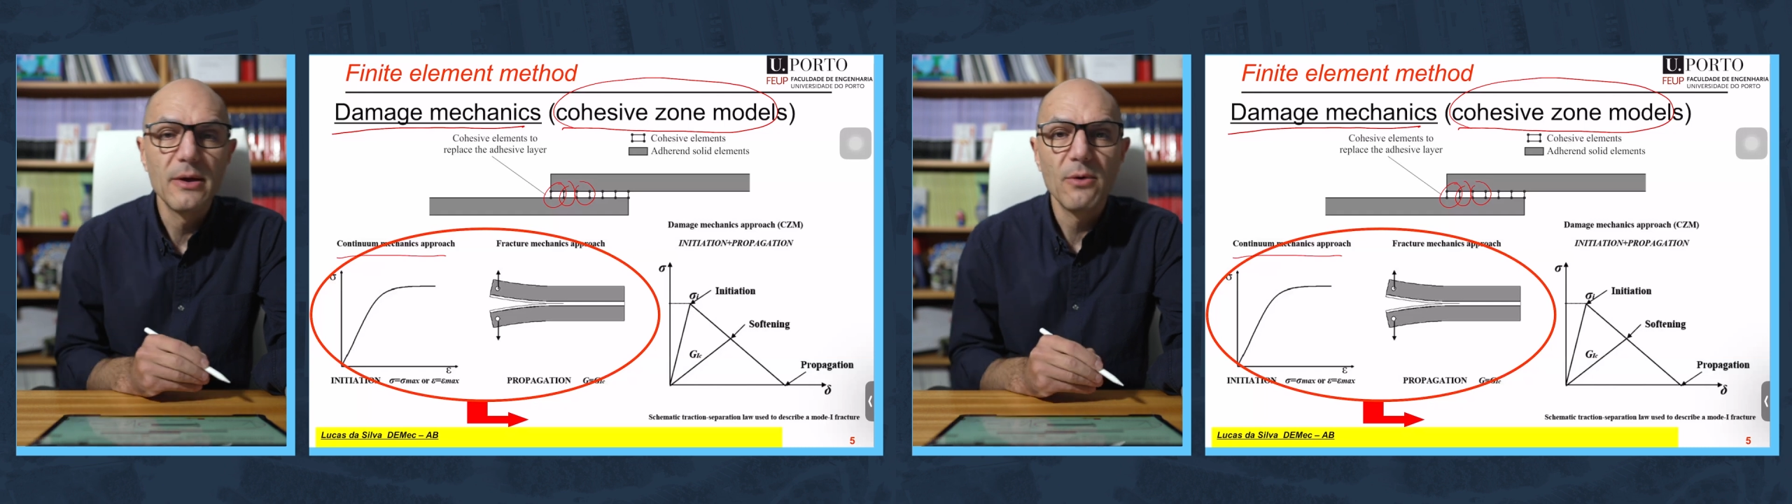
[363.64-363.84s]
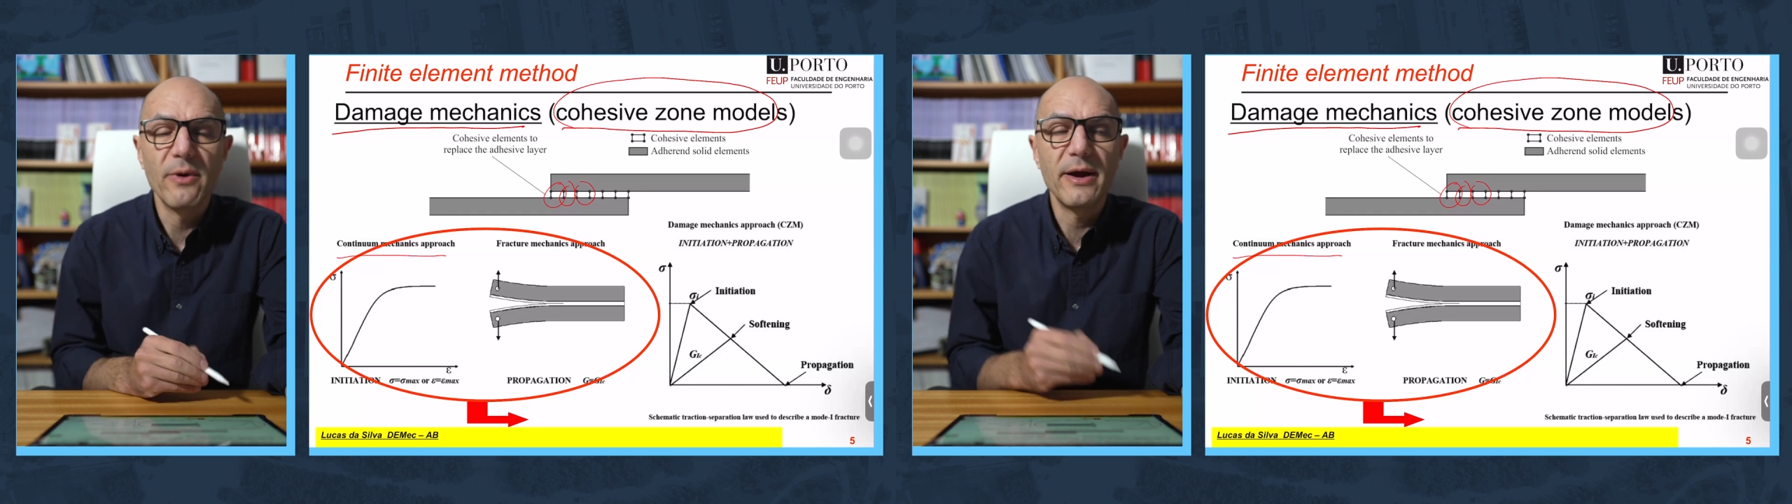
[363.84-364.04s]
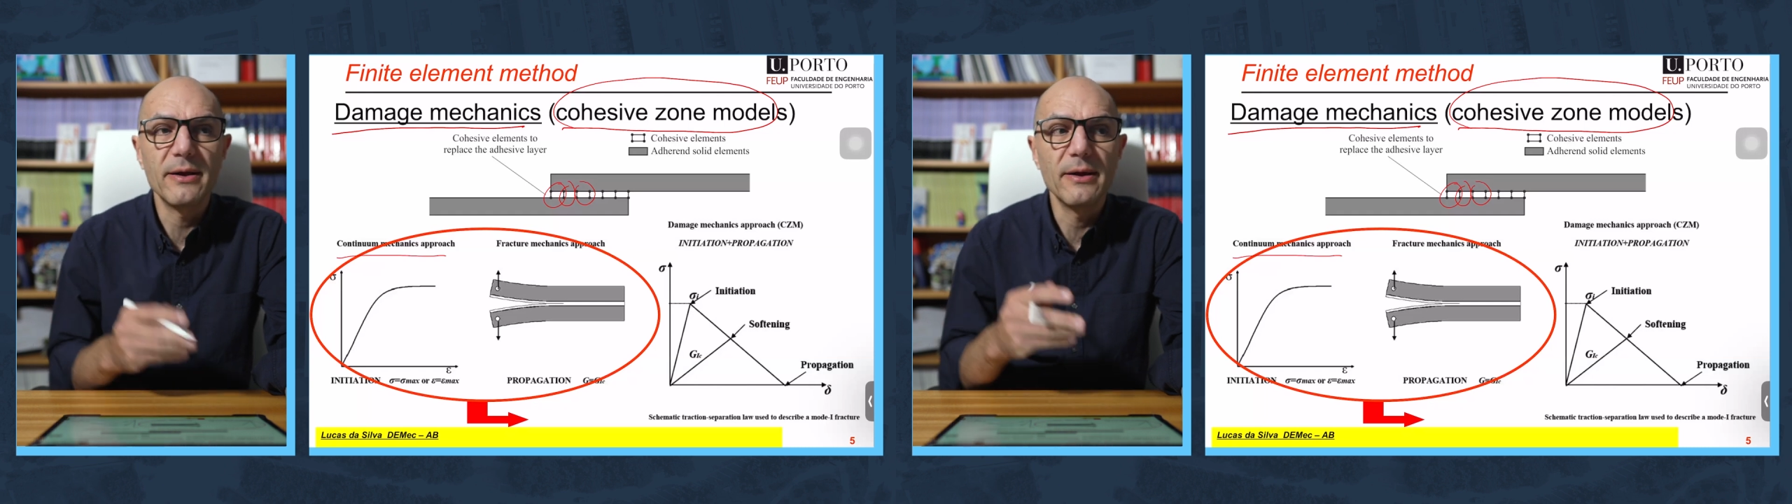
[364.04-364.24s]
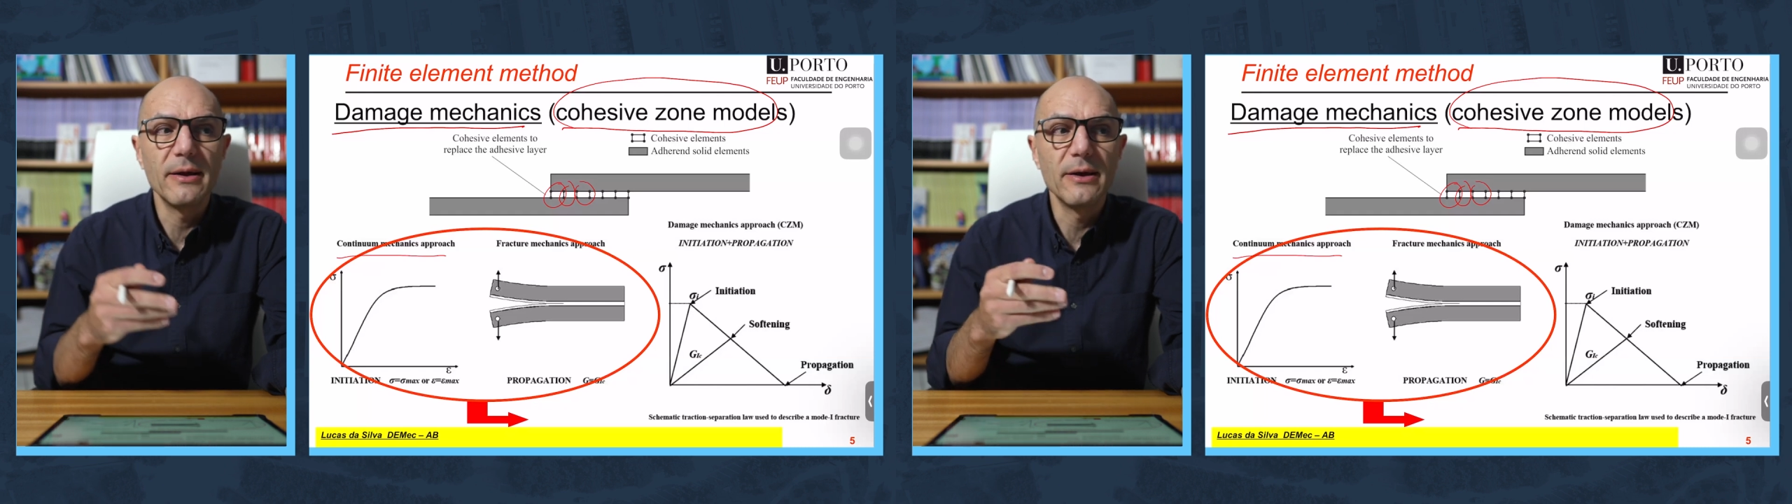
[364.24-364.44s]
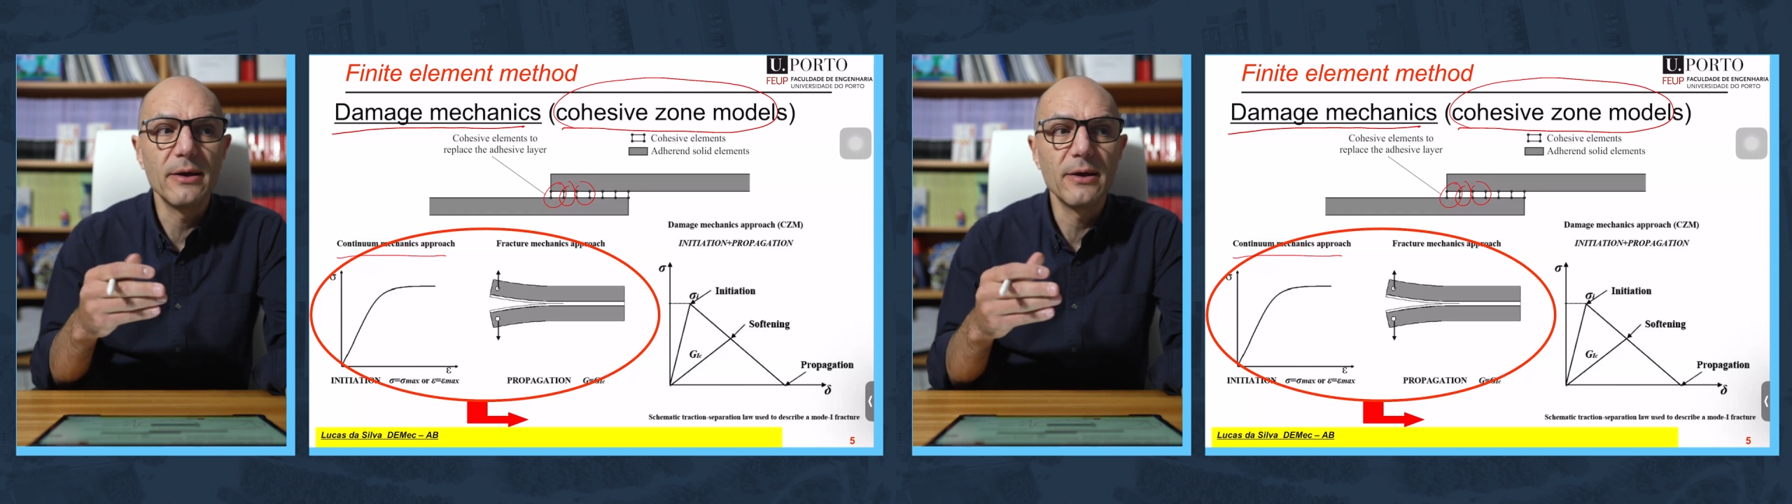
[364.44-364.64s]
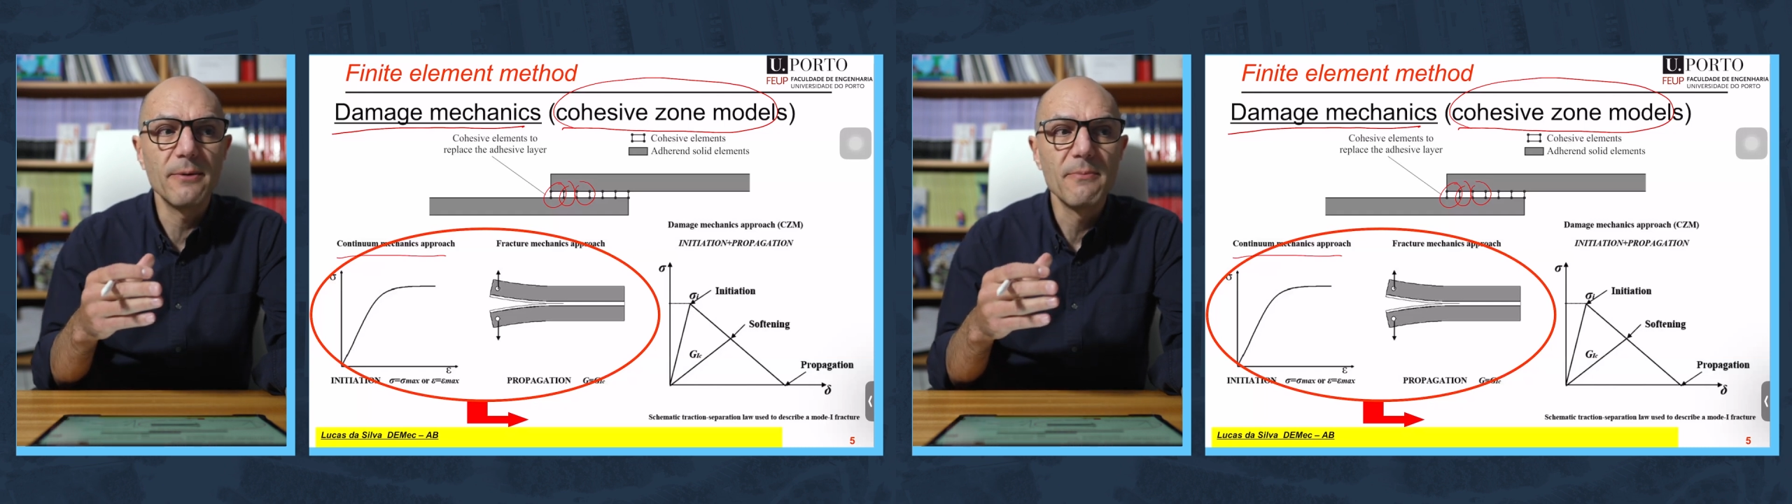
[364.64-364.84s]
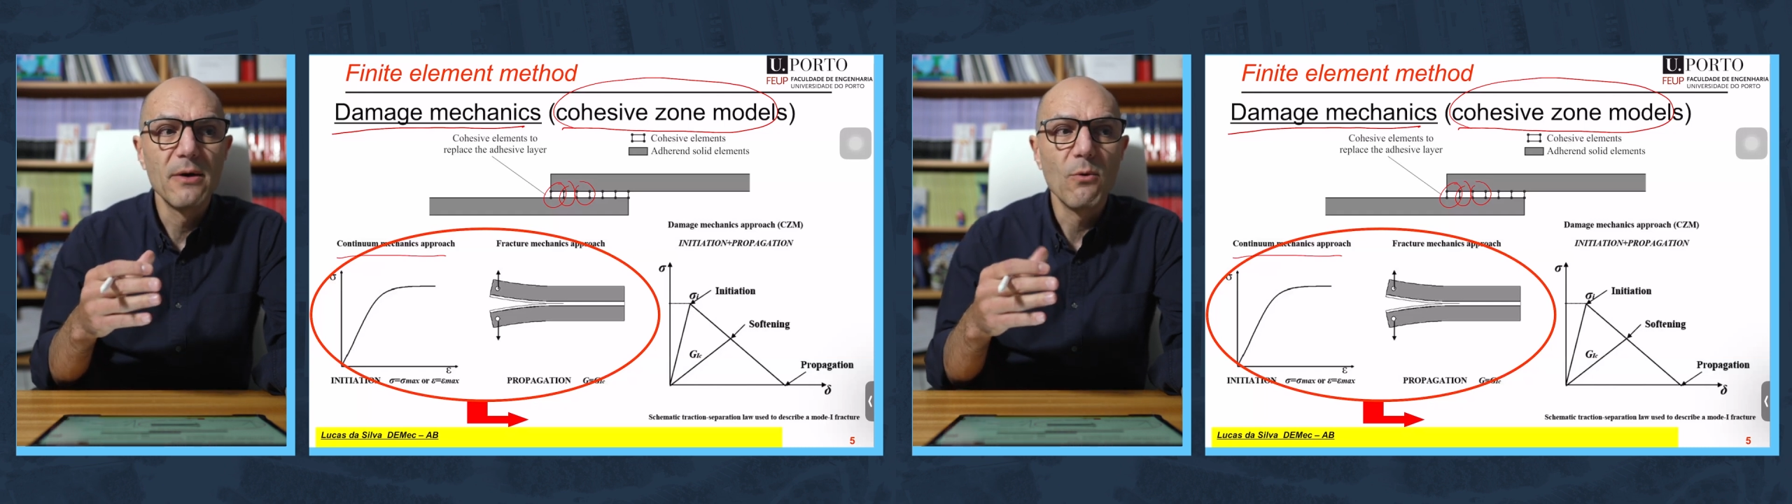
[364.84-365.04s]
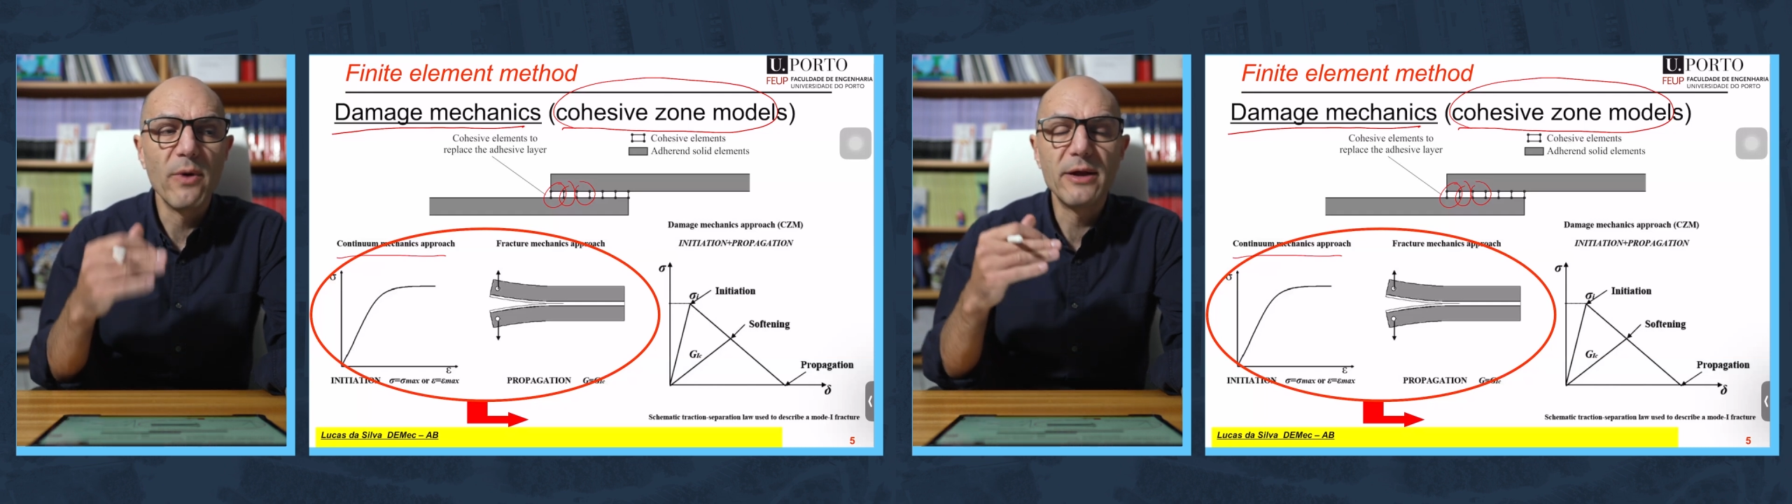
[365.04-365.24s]
where
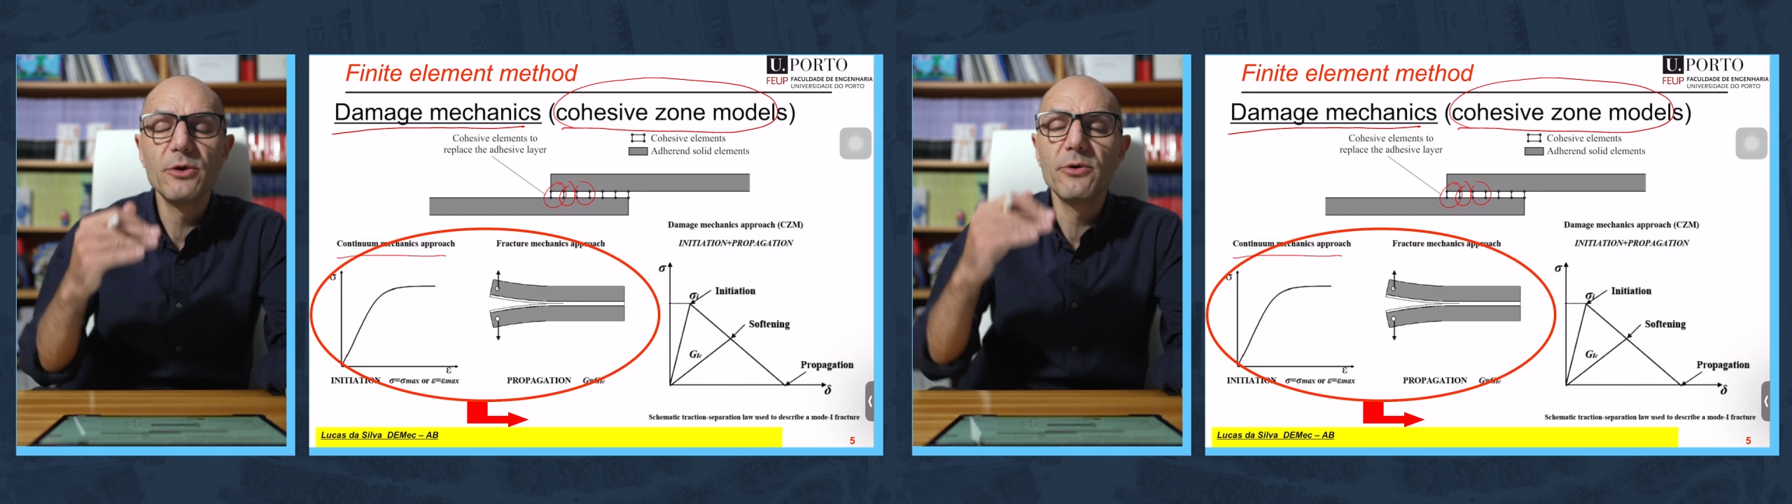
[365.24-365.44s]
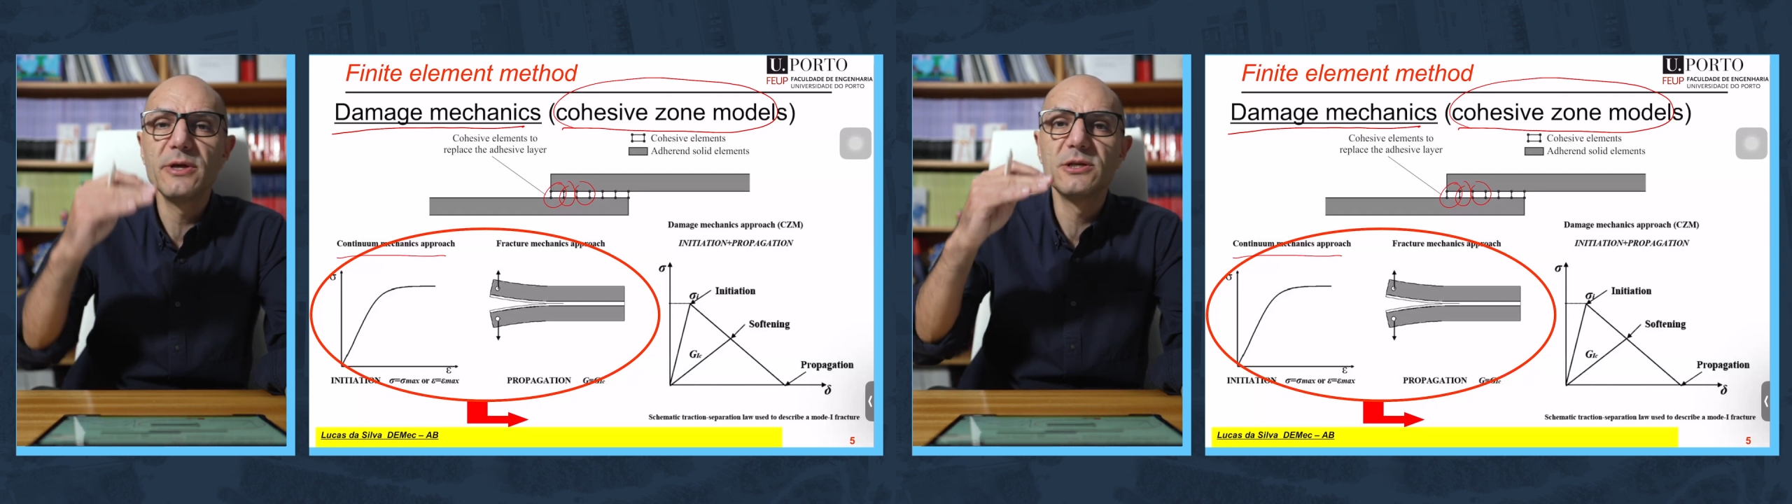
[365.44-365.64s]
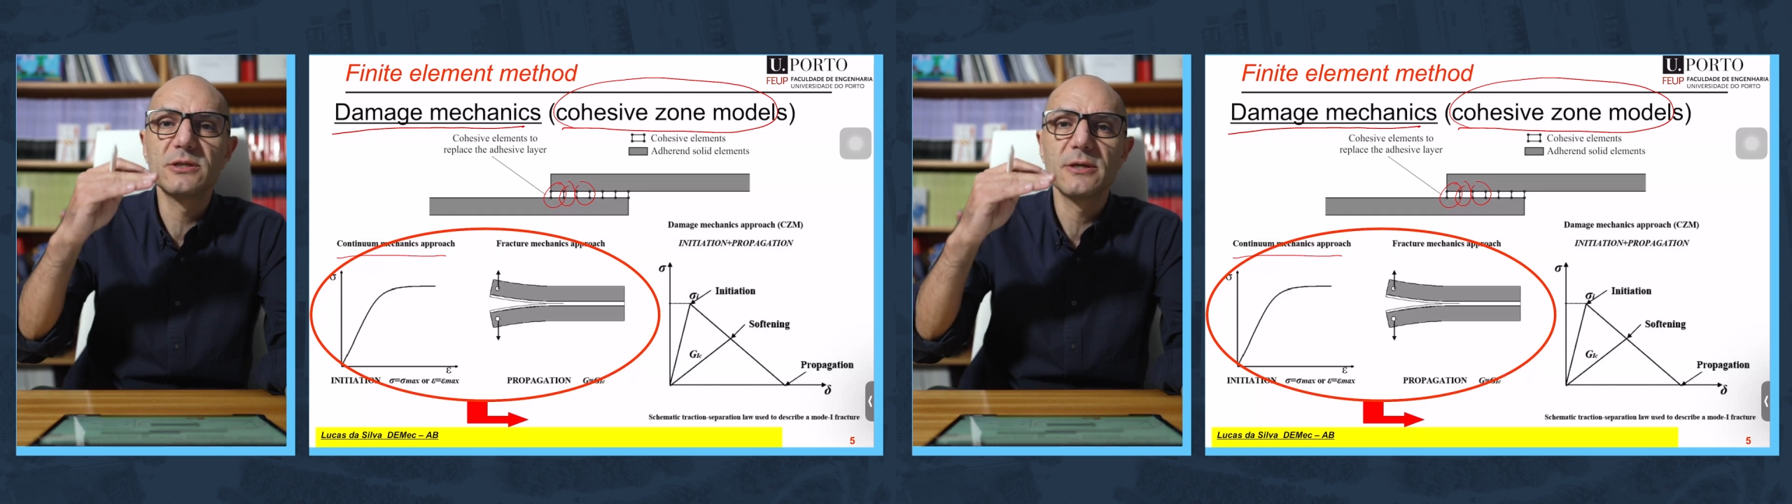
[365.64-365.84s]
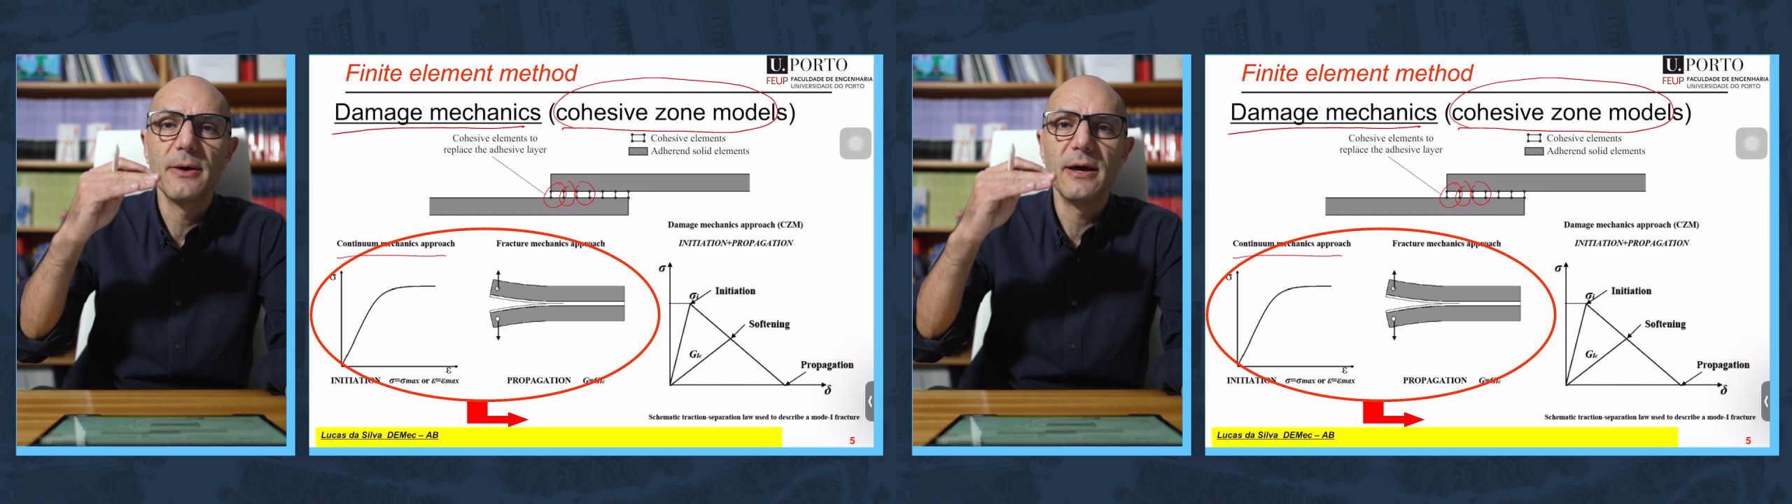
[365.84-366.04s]
when you reach